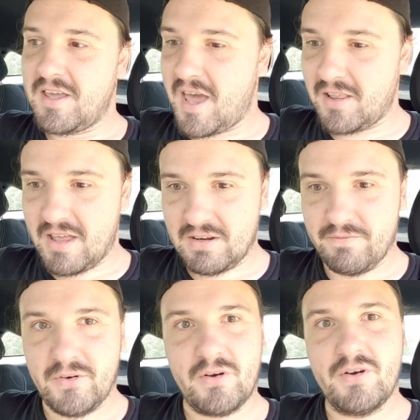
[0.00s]
catalytic
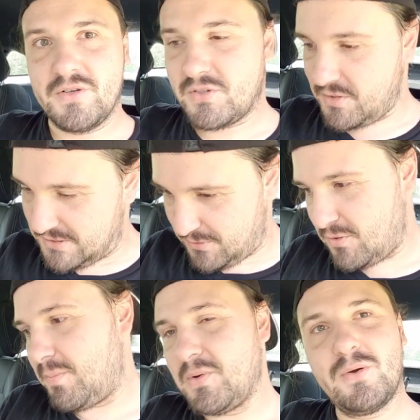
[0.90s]
converter, it's gonna
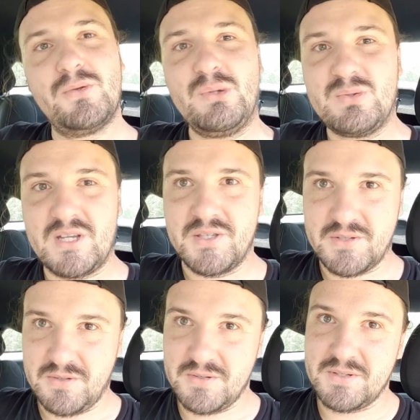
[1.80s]
screw up your O2
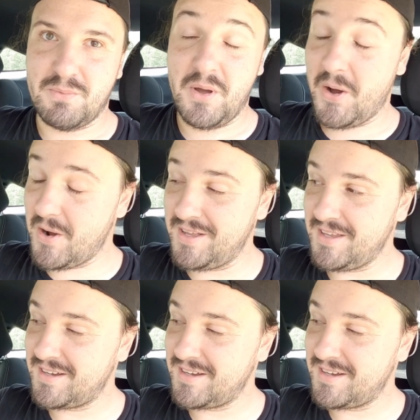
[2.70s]
sensors. Well,